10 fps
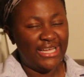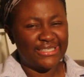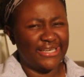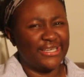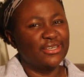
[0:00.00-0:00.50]

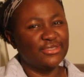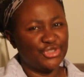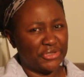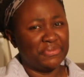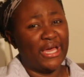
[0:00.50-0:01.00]
Like,
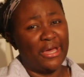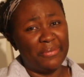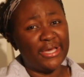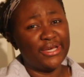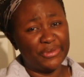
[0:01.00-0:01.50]
trust me, I
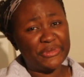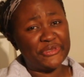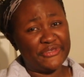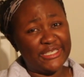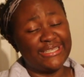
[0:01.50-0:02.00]
make cups
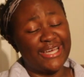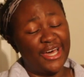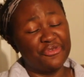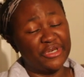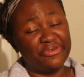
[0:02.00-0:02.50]
of tea that
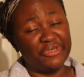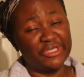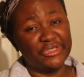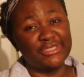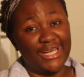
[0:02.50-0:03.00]
are really, really good.